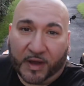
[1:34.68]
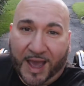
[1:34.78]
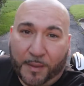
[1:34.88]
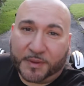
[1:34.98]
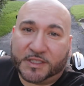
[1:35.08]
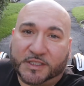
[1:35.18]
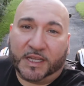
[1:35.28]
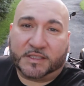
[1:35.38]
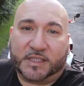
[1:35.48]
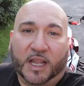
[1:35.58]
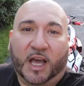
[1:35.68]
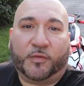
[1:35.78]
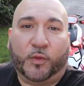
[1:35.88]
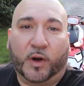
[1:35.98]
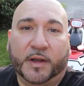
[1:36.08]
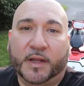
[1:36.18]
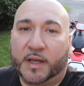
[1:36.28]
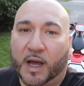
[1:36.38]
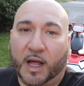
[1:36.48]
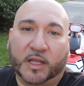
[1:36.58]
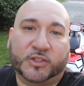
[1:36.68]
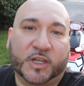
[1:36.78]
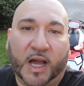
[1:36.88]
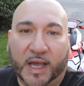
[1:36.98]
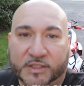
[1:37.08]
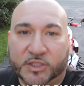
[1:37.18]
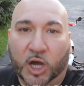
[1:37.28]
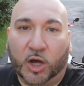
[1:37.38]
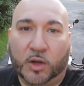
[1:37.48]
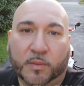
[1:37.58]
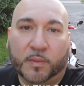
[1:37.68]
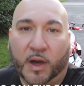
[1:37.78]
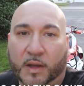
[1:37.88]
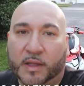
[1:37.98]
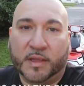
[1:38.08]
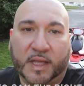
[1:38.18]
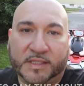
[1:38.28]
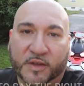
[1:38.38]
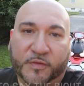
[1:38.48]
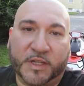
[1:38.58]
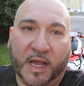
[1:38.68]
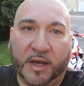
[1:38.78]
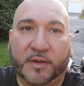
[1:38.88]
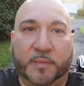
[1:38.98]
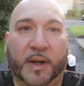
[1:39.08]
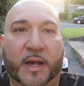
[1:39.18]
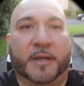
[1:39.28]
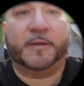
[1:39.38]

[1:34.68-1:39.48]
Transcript: I happen to change the left one, I'll let you guys know. But that's it for now. Bye.